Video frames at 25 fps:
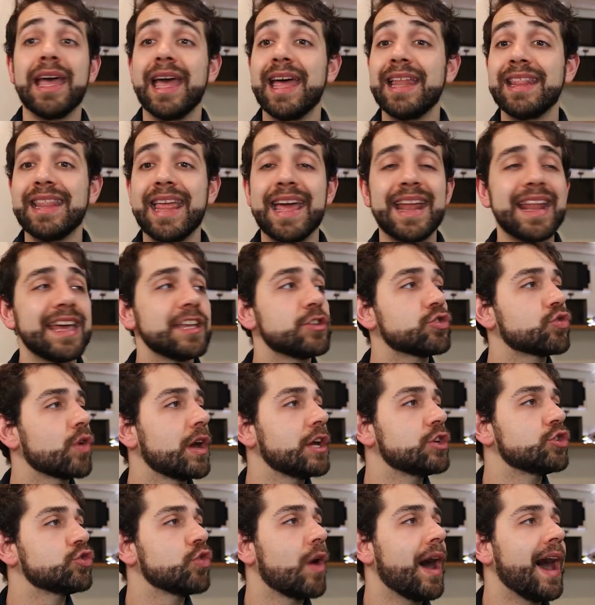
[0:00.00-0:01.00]
and then I
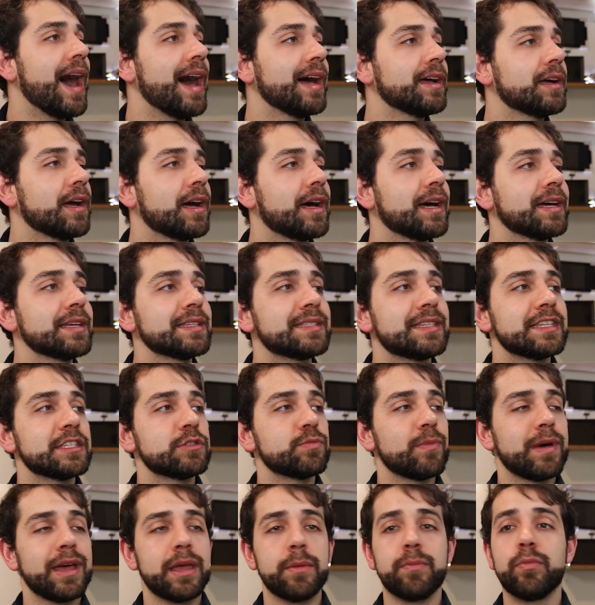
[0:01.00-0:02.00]
try to
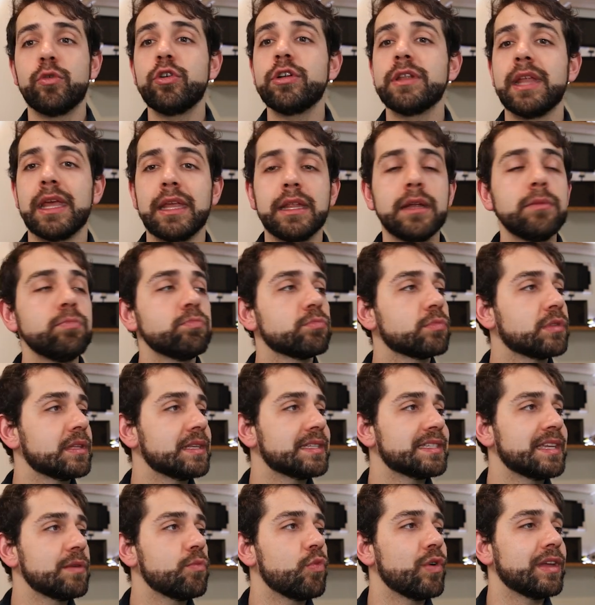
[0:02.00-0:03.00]
access my Portainer,
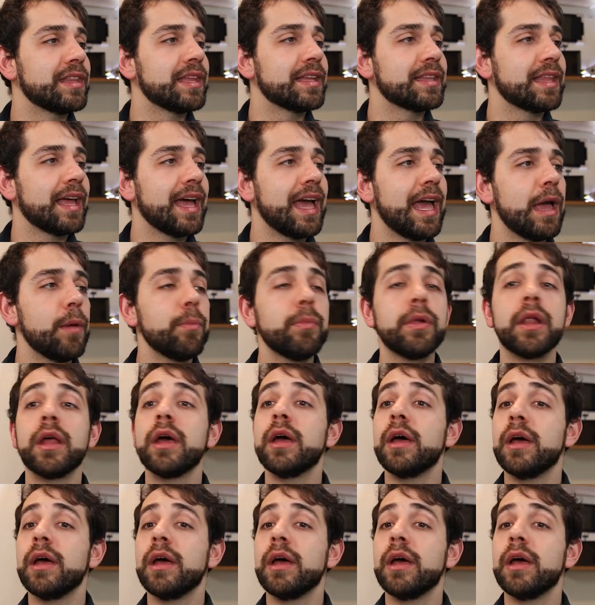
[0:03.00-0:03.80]
the same way that I have,